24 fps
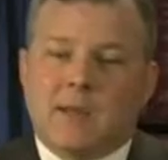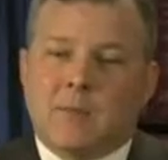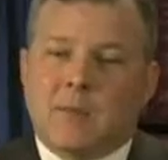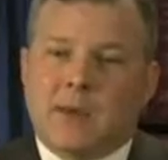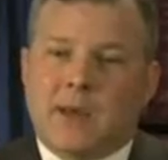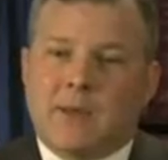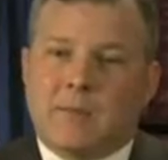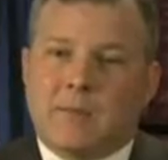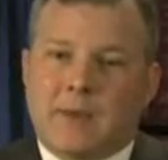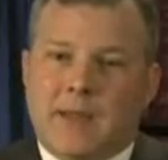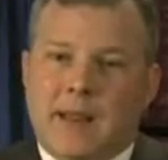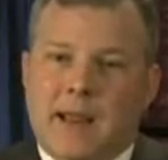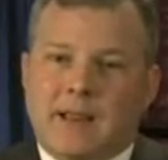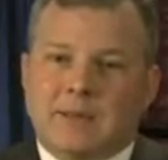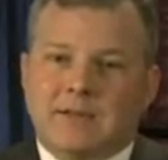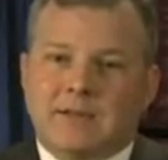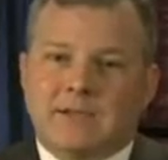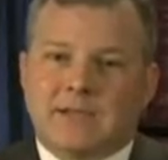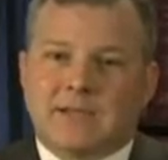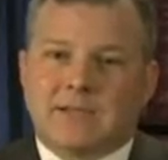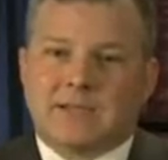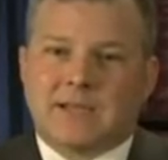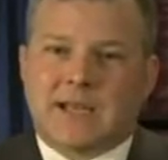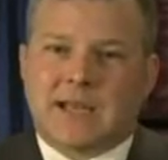But I'll
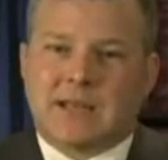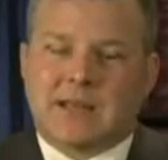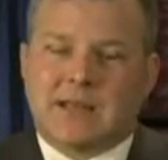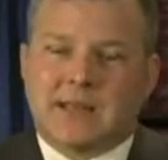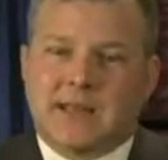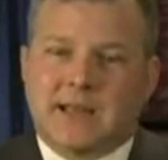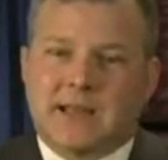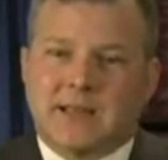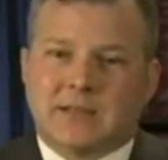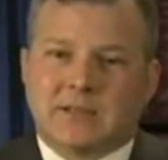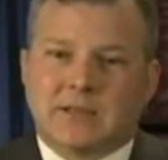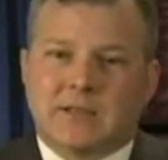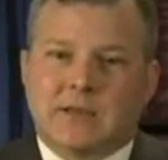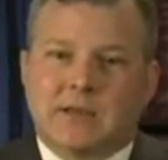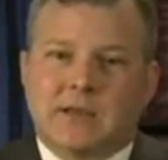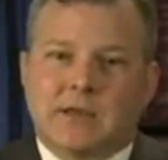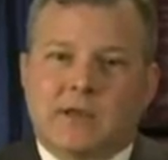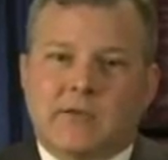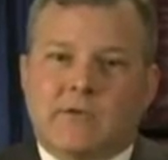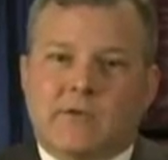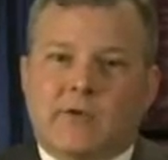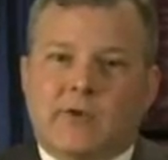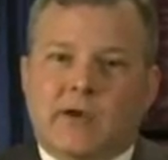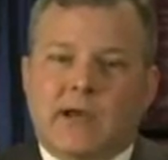just say this:
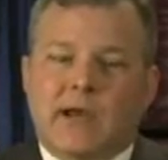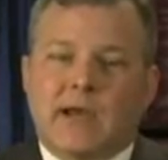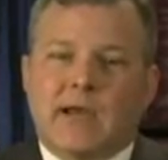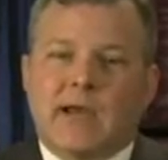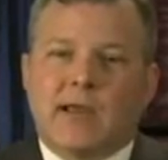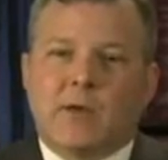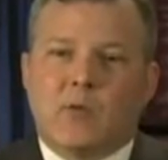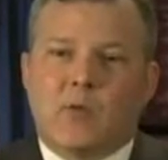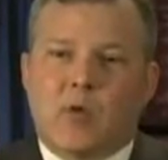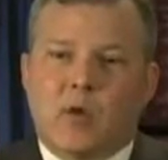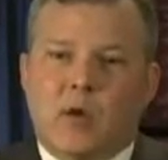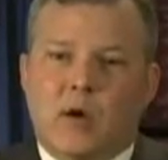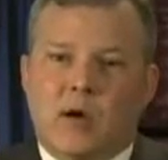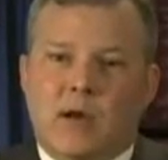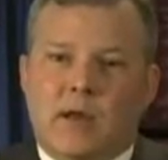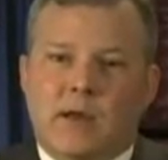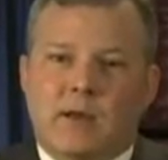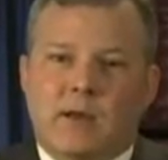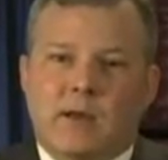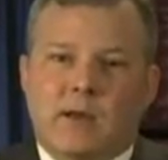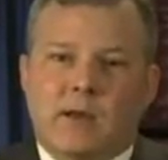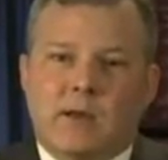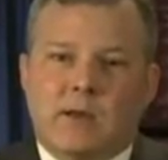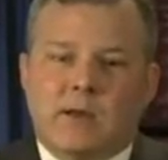for
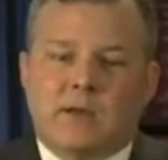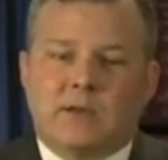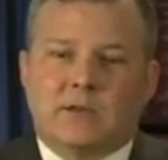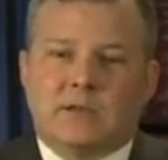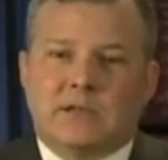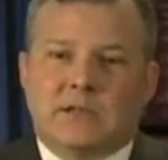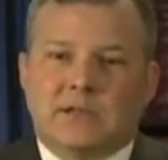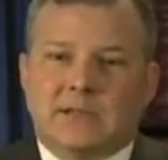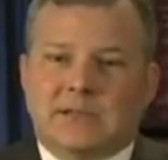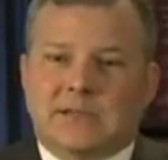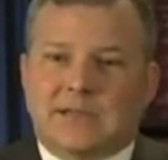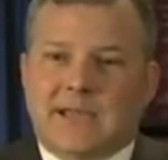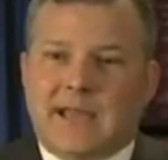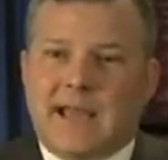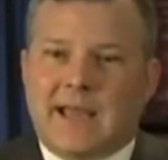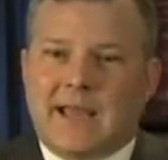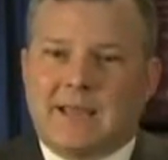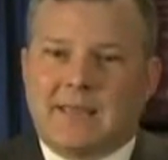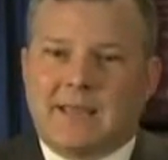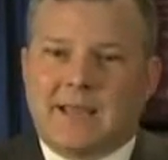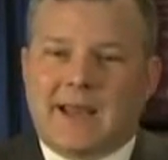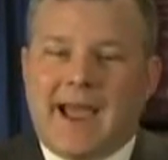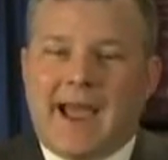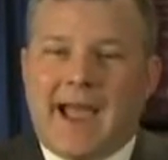anyone to
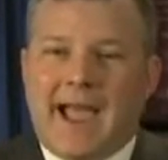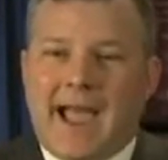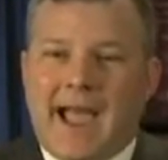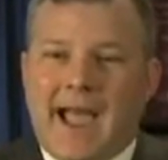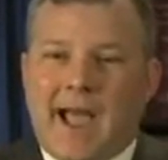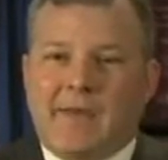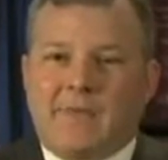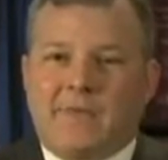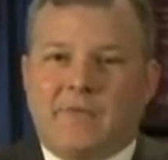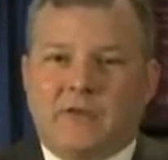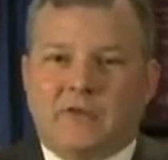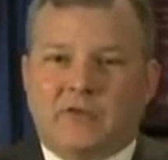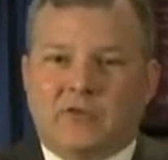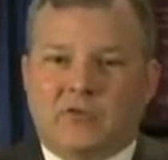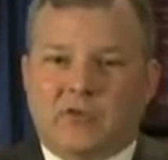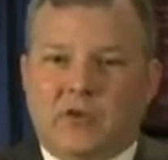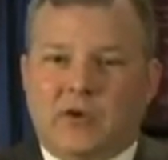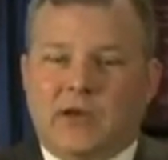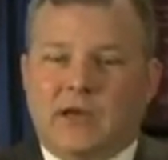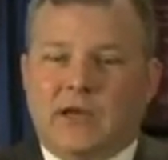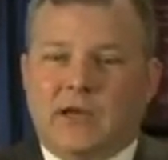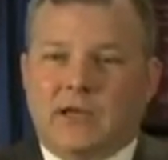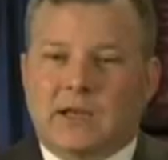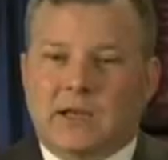say that a $500
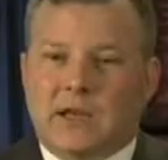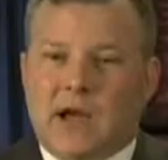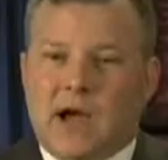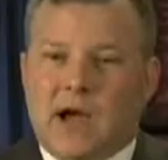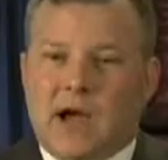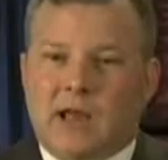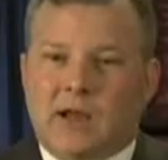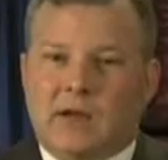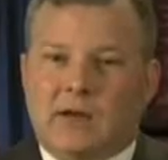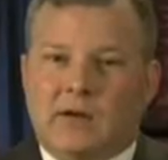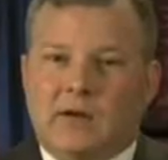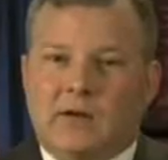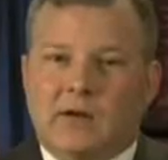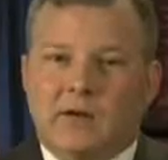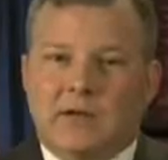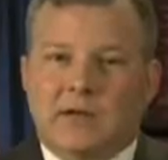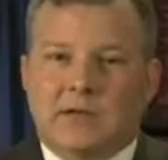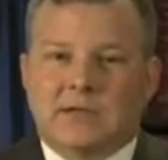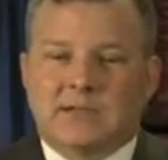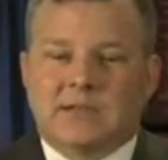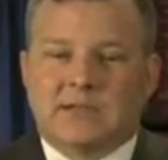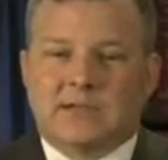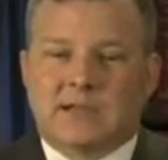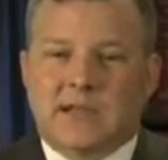billion
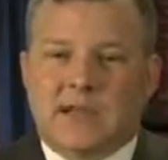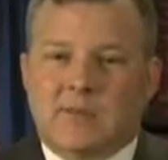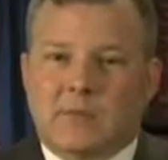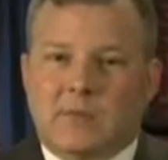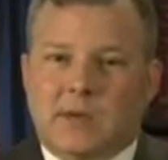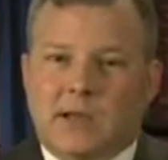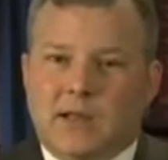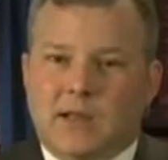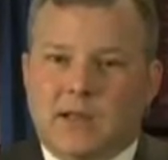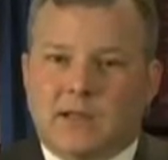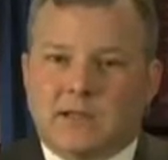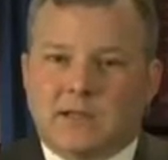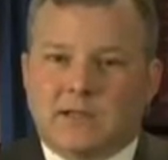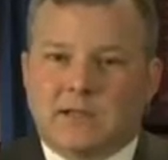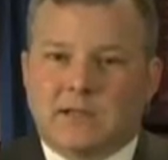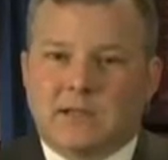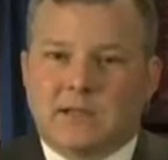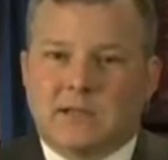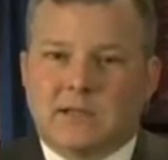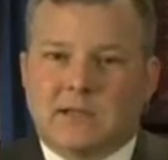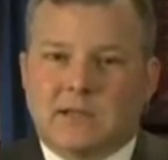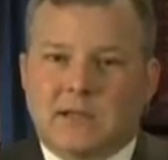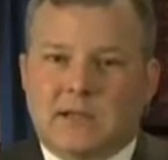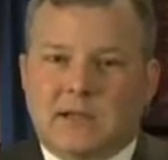stimulus
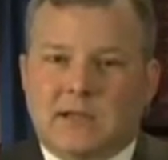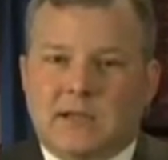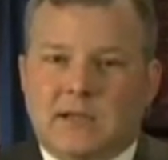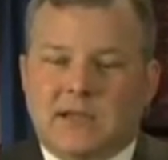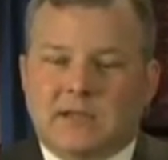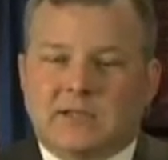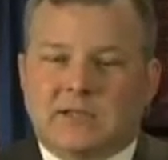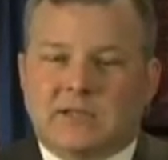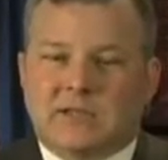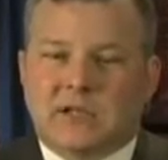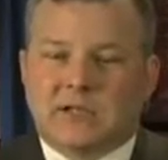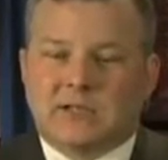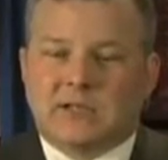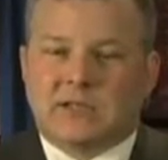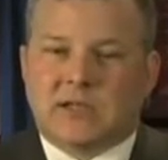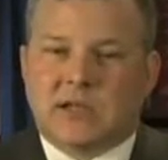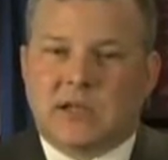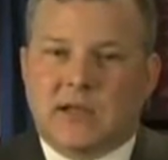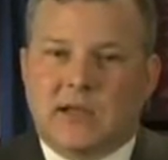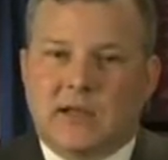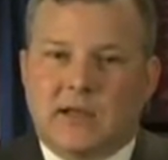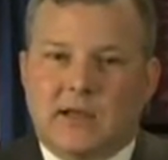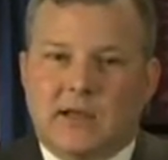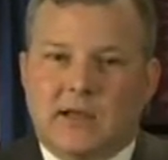is just
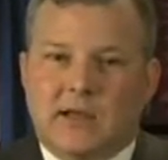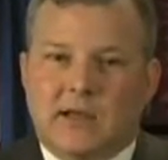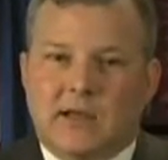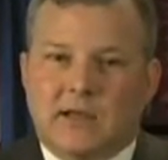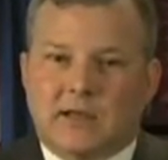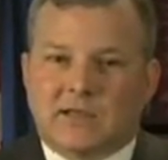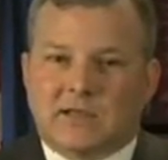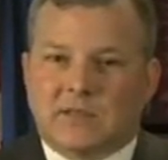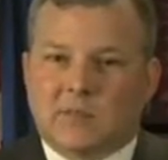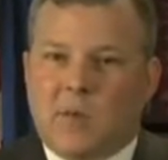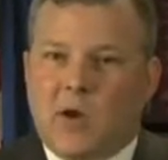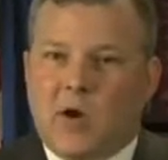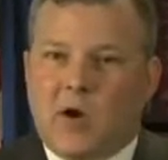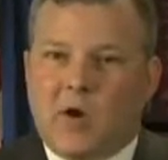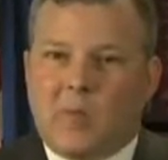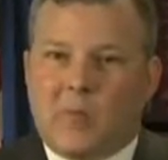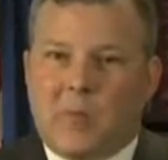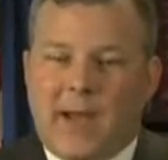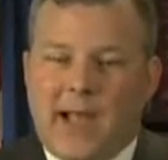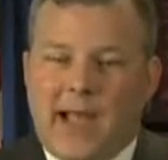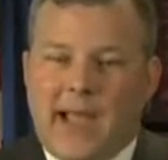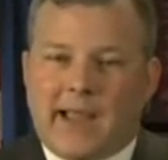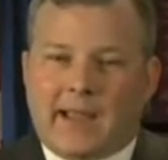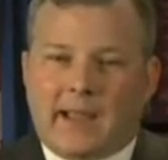a small
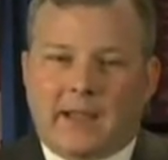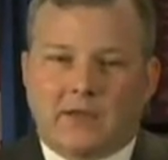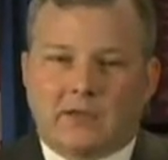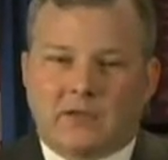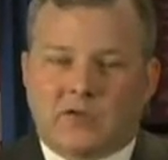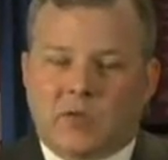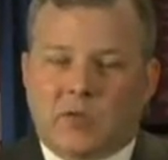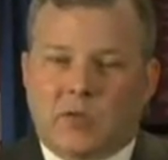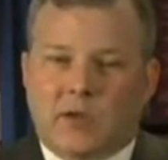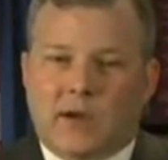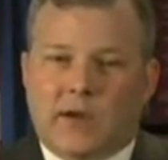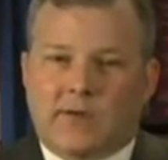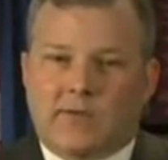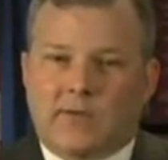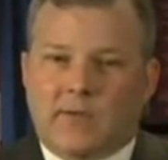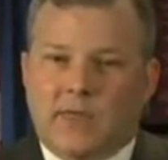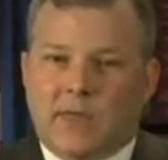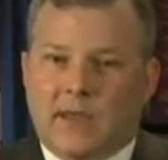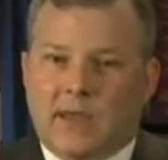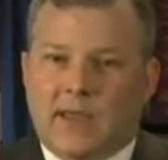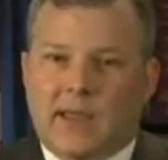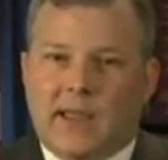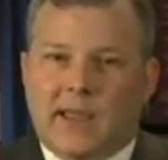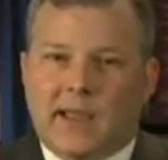package, or whatever
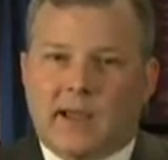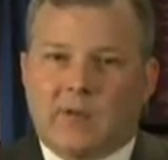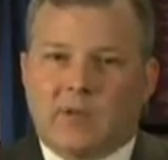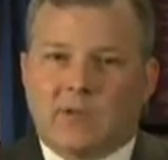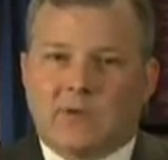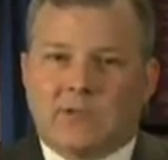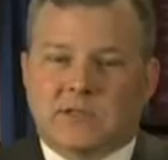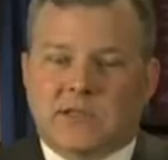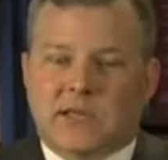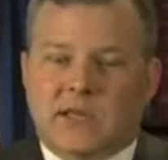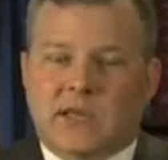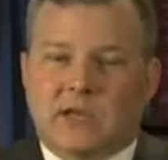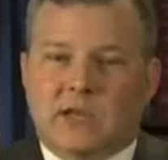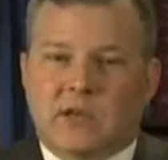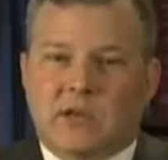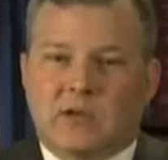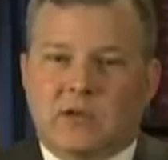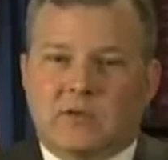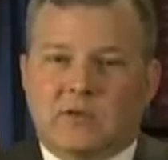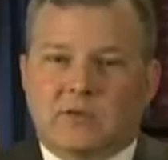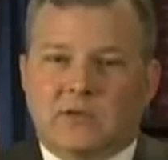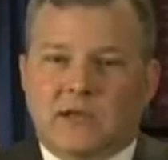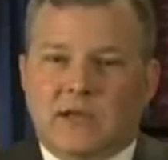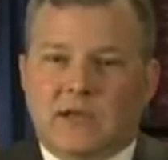the language they
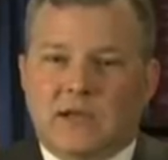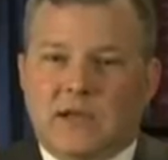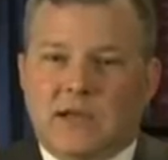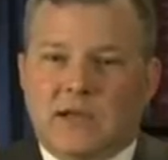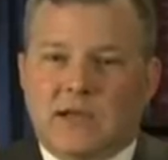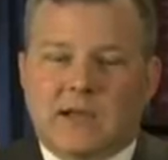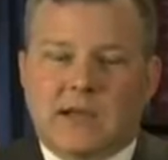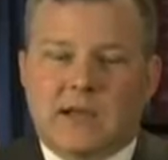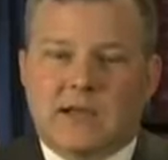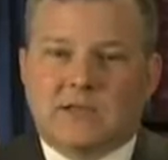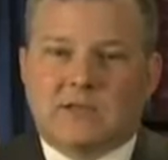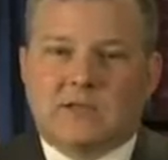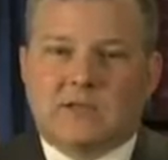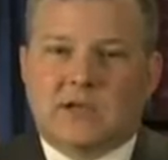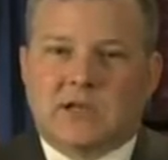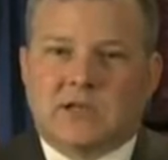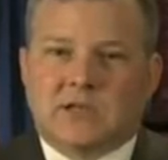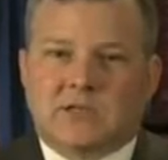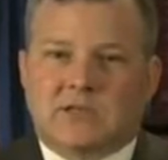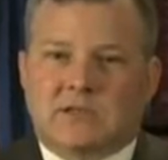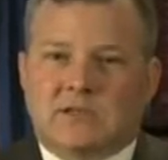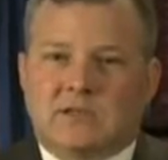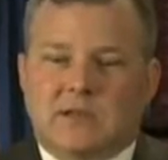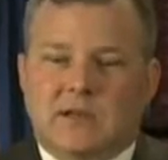use, is
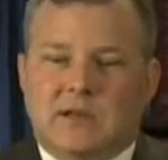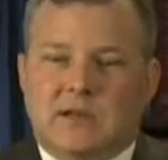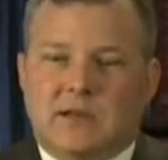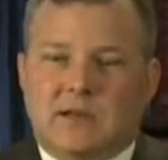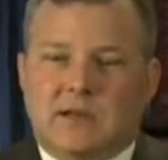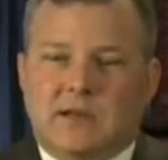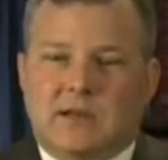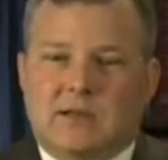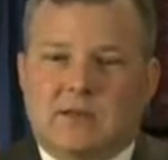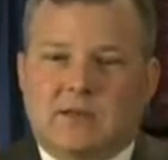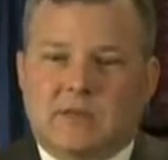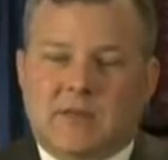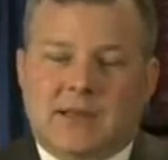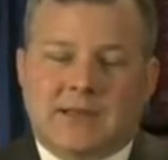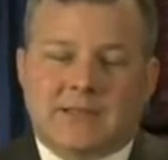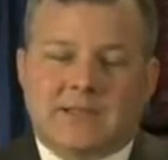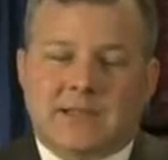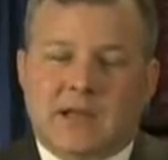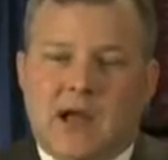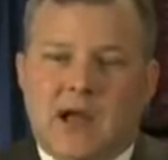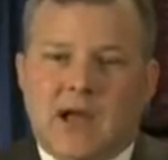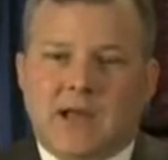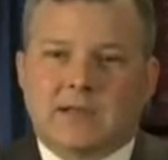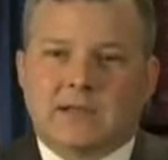just
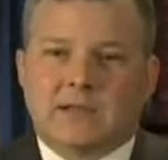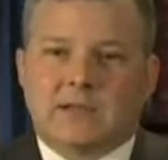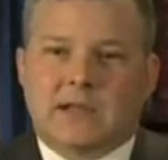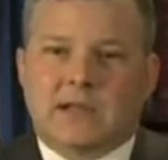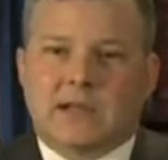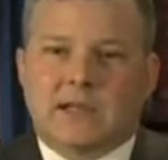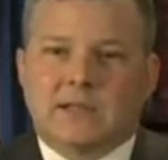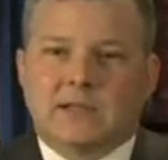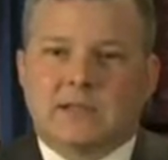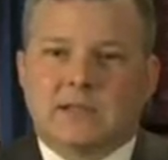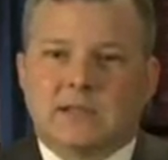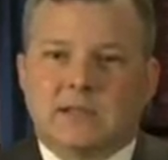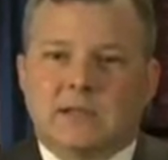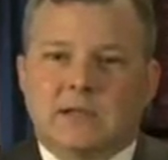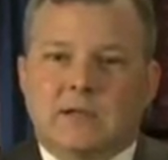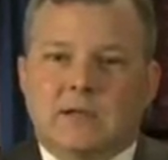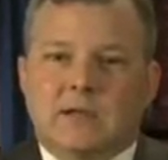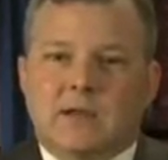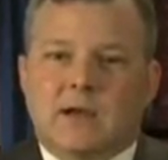that's nonsense.